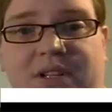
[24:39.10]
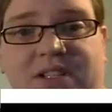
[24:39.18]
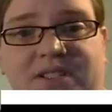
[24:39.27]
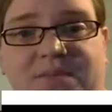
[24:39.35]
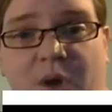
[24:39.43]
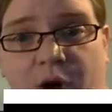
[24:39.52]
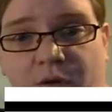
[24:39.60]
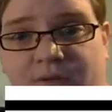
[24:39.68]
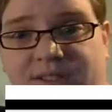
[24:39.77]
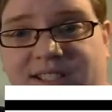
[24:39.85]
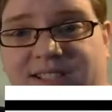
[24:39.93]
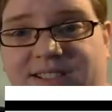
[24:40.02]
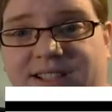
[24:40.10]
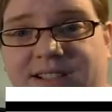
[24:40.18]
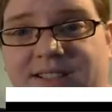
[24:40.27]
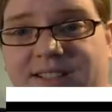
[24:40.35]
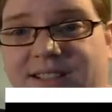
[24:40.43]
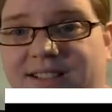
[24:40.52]
small
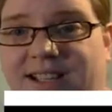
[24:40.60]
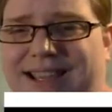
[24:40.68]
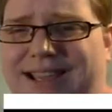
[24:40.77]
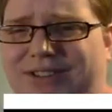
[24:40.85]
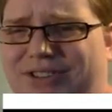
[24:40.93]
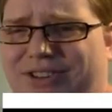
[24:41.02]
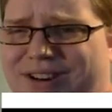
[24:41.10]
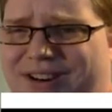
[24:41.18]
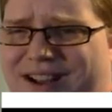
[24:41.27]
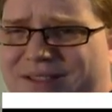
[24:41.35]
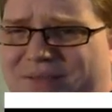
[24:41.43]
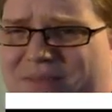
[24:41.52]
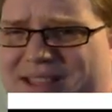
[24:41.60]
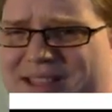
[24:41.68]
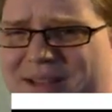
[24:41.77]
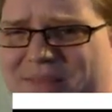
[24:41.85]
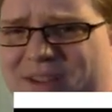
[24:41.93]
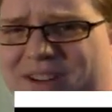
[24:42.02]
resistance, and it's like, yeah, sure, I don't mind
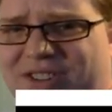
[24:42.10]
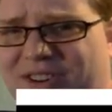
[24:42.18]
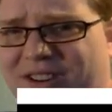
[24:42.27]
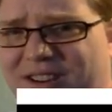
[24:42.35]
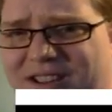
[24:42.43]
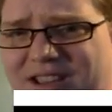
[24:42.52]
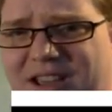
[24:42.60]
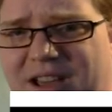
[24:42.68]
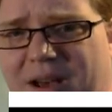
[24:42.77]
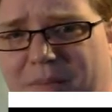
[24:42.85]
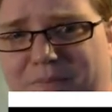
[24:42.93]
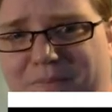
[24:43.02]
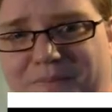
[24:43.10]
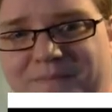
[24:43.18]
that much, current can come.